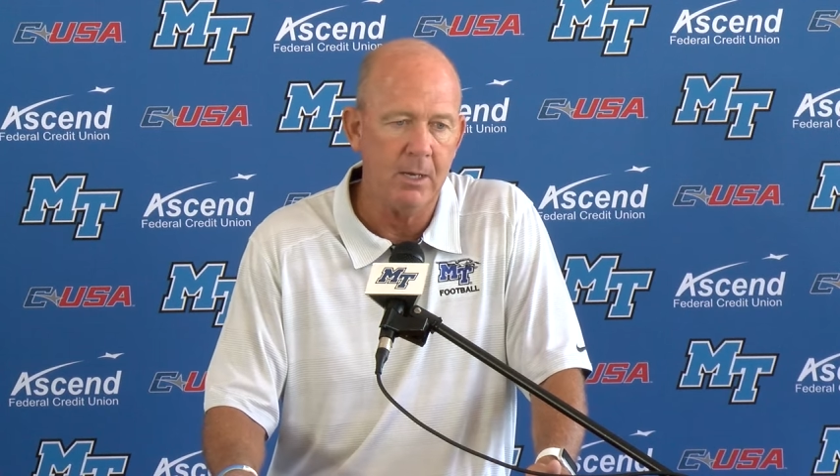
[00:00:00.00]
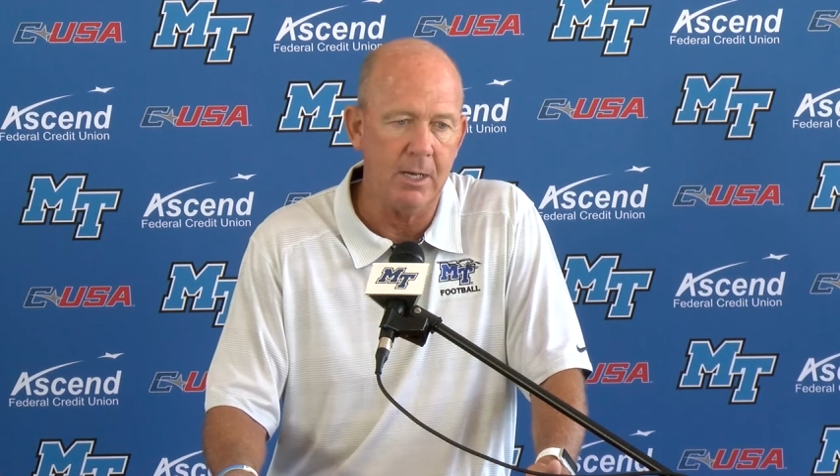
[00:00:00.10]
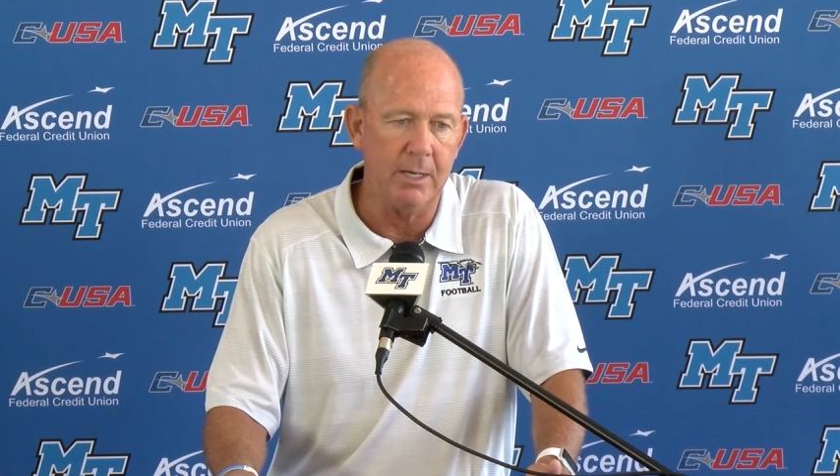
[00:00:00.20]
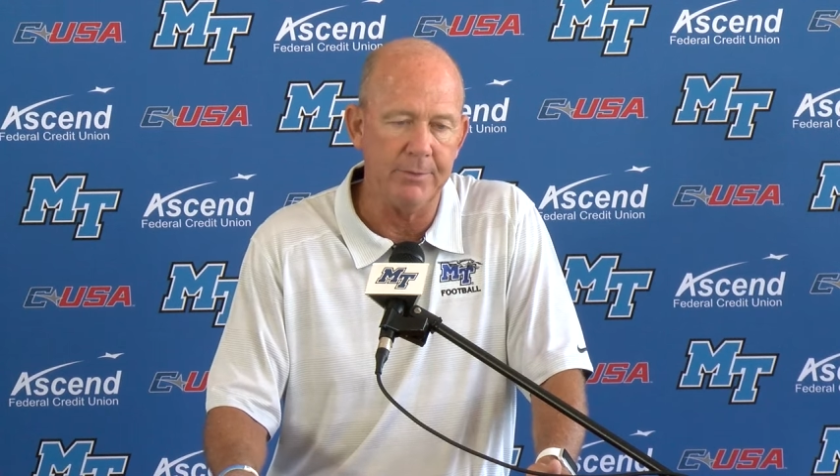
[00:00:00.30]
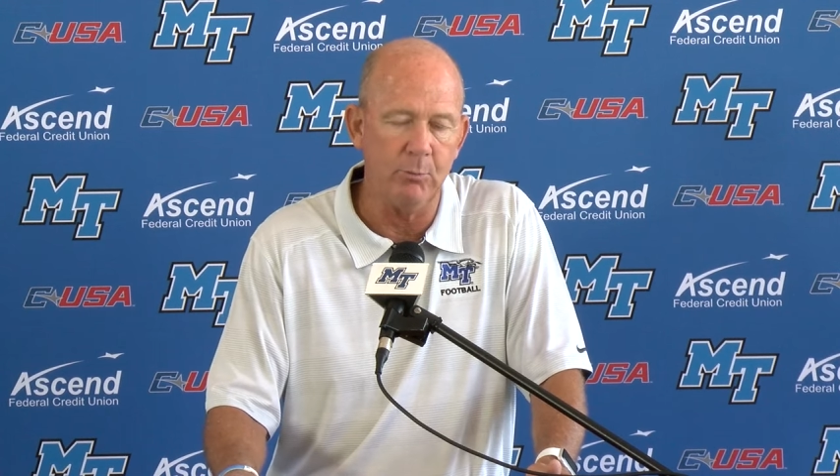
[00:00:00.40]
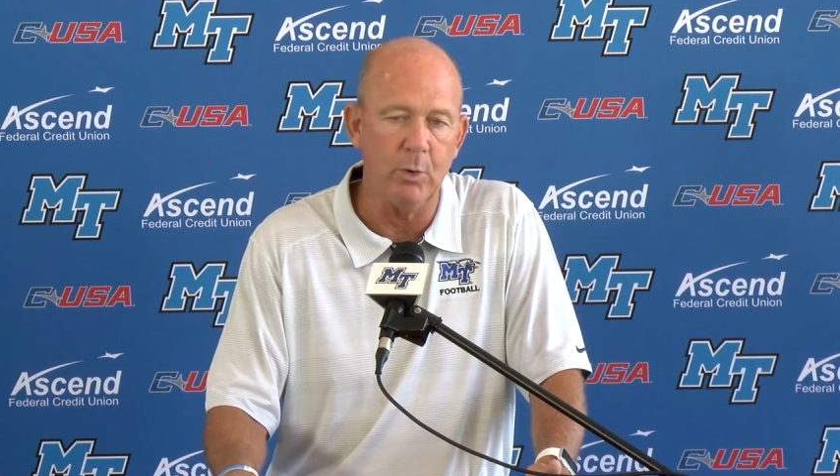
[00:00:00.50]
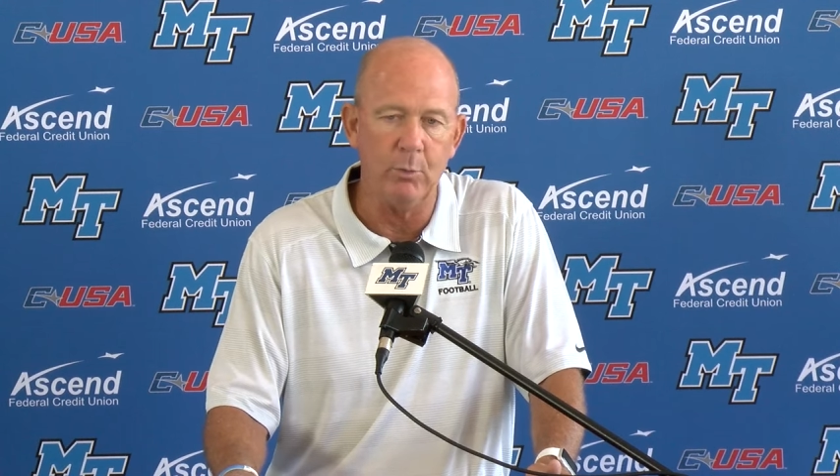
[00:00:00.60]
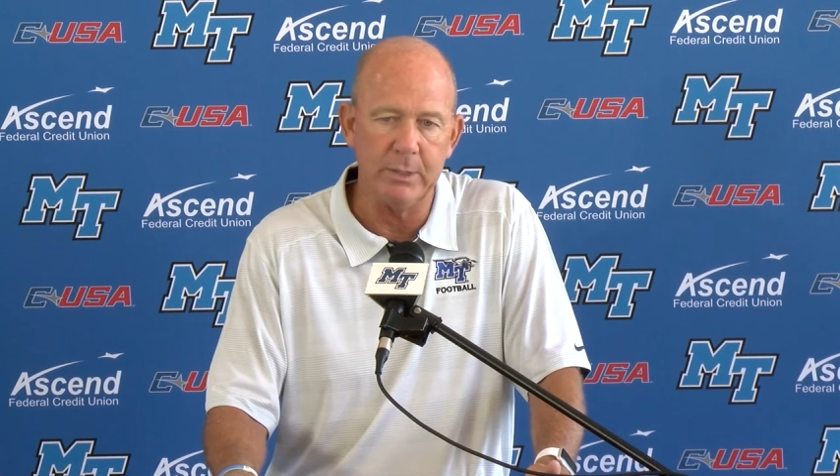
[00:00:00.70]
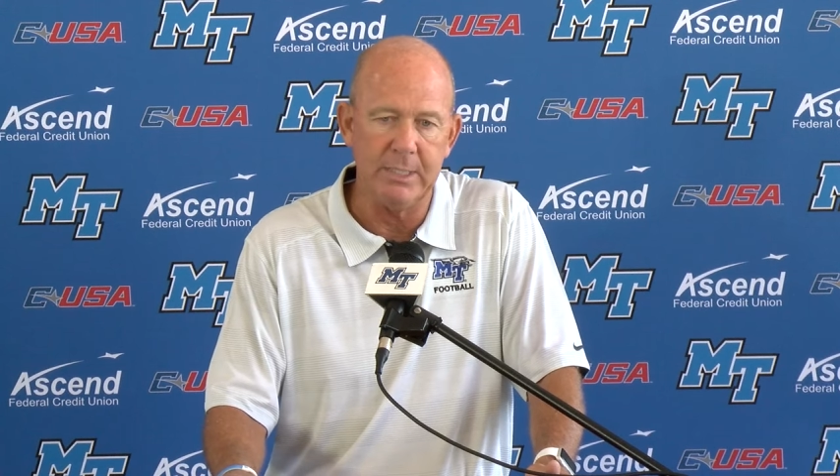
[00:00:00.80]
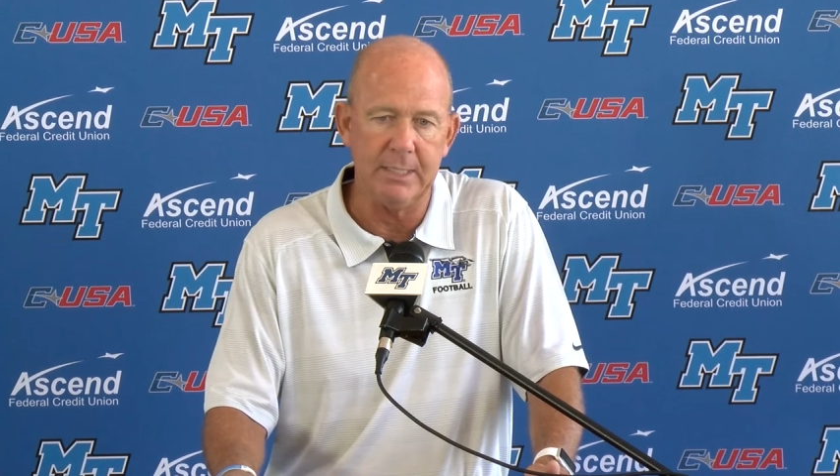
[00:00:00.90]
uh, than what
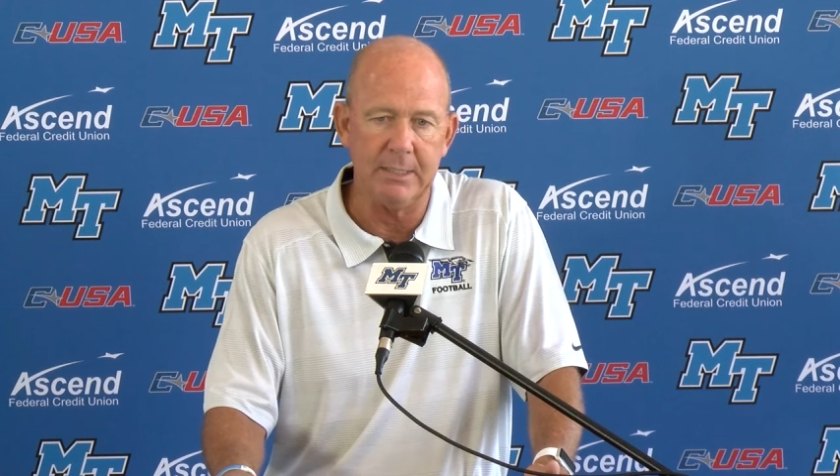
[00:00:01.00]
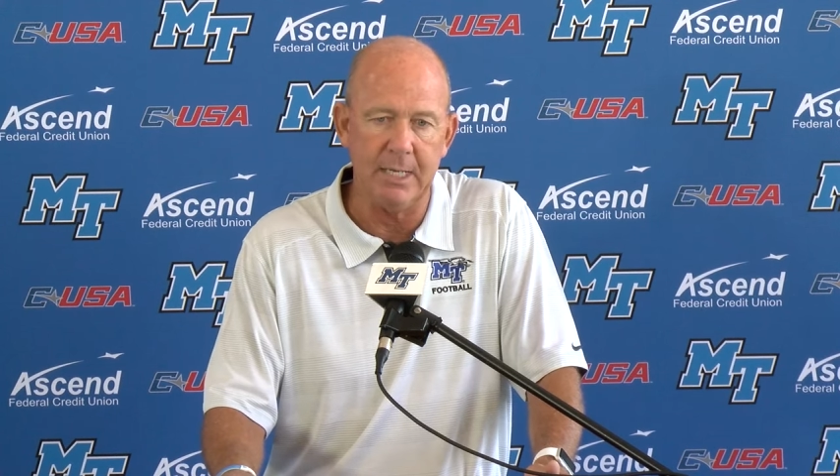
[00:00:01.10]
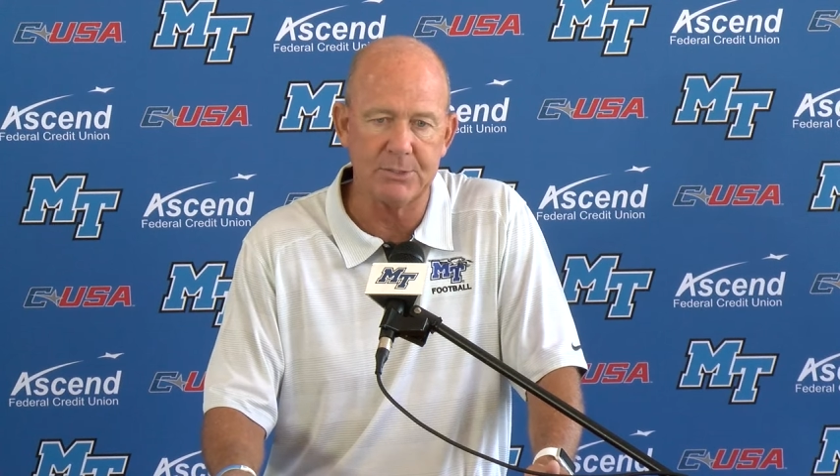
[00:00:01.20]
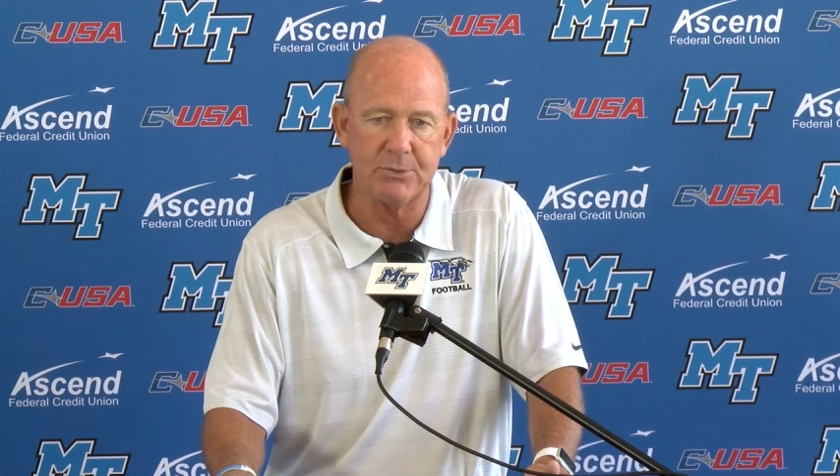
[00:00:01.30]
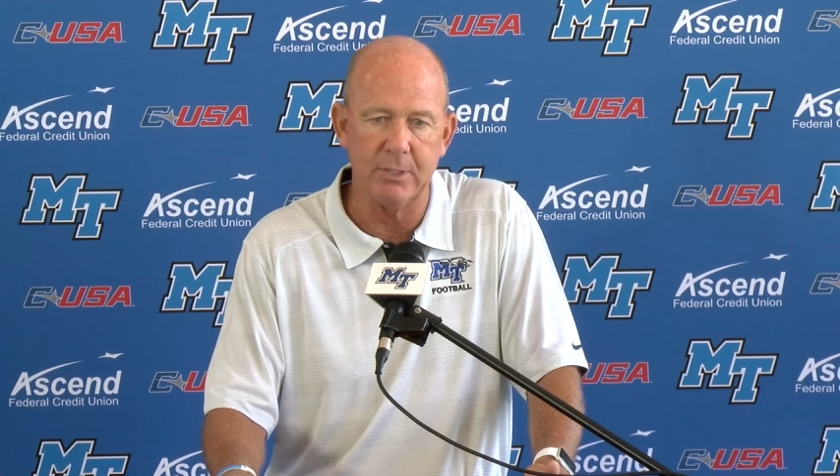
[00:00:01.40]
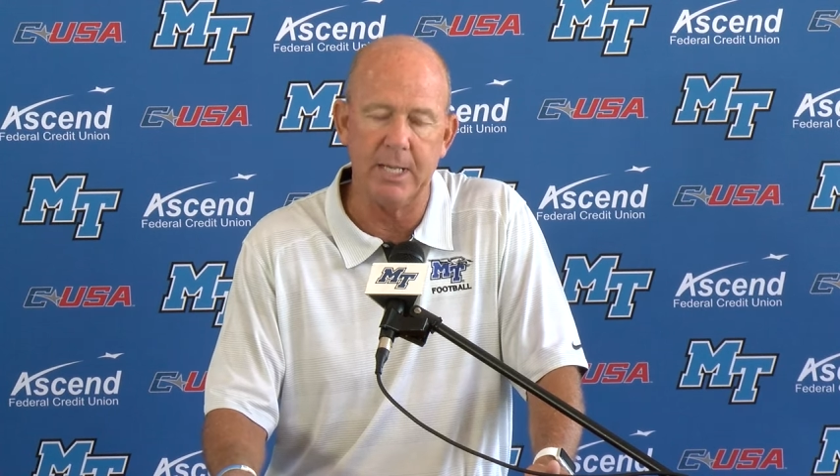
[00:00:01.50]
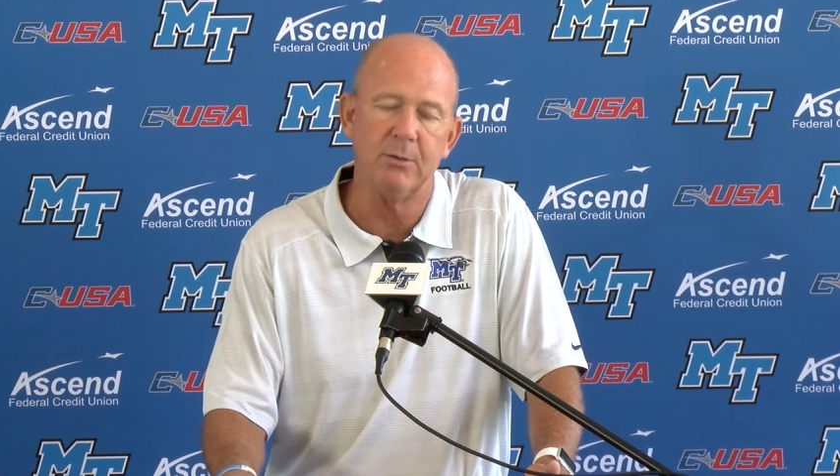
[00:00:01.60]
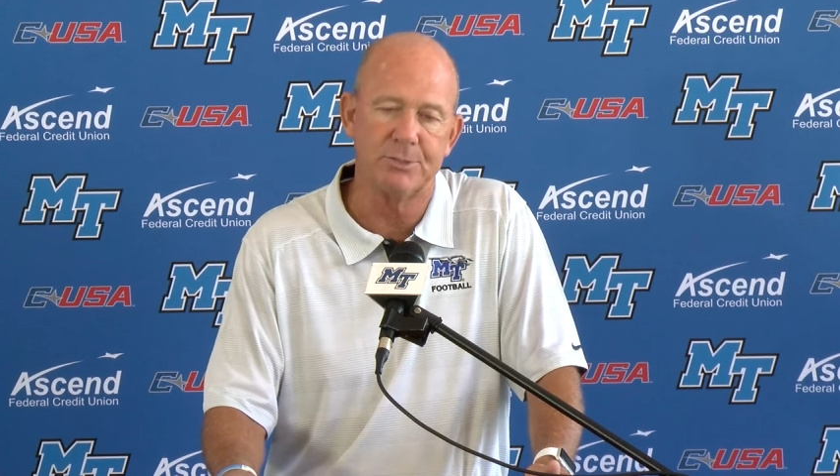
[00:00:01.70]
we did yesterday or